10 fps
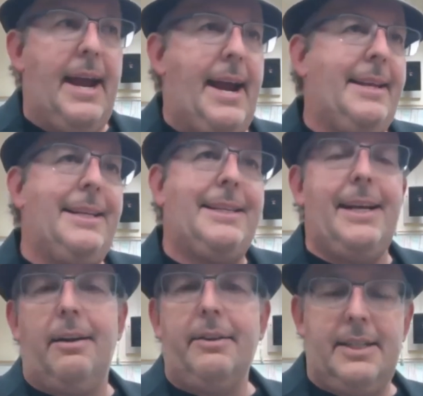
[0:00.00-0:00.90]
And they
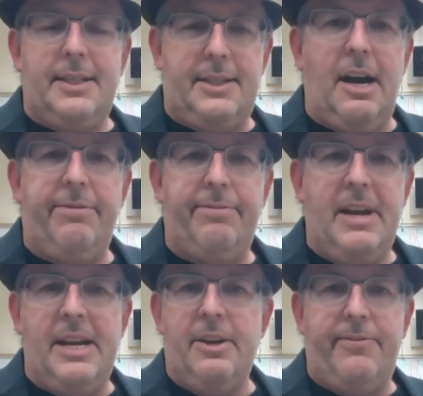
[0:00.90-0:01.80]
sell this stuff
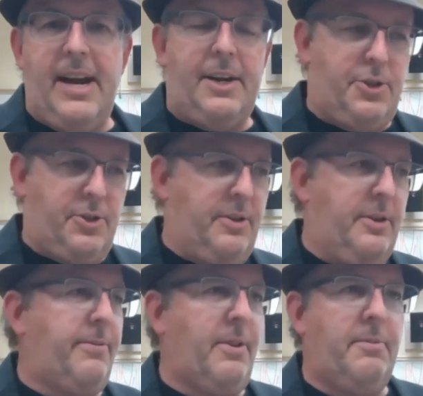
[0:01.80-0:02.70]

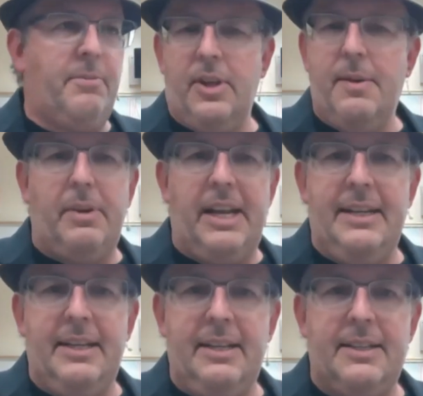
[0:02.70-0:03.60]
manufactured from, you know, they
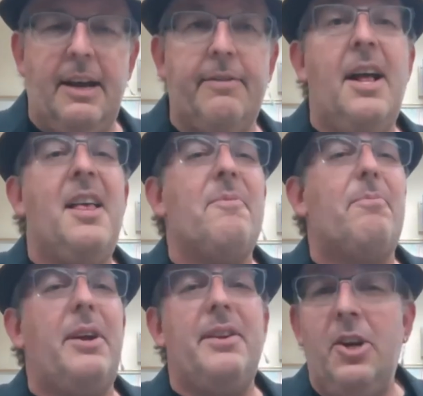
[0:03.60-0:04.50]
blend it and stuff.
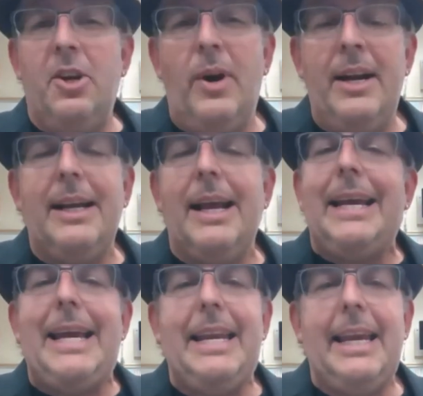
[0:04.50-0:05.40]
But you know what?
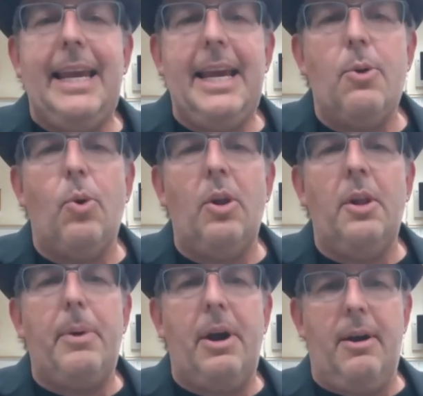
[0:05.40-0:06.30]
Get
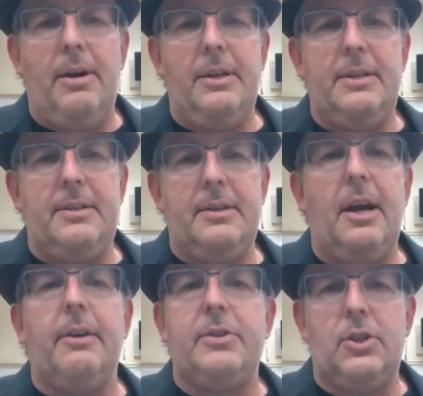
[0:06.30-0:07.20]
equal parts
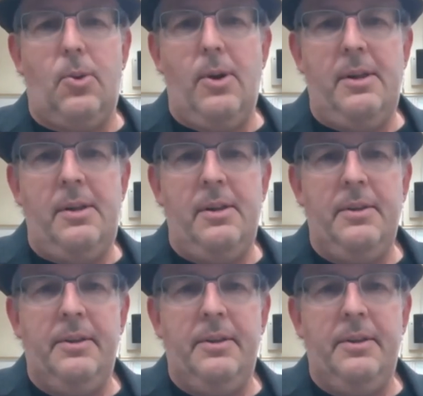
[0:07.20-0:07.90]
of soil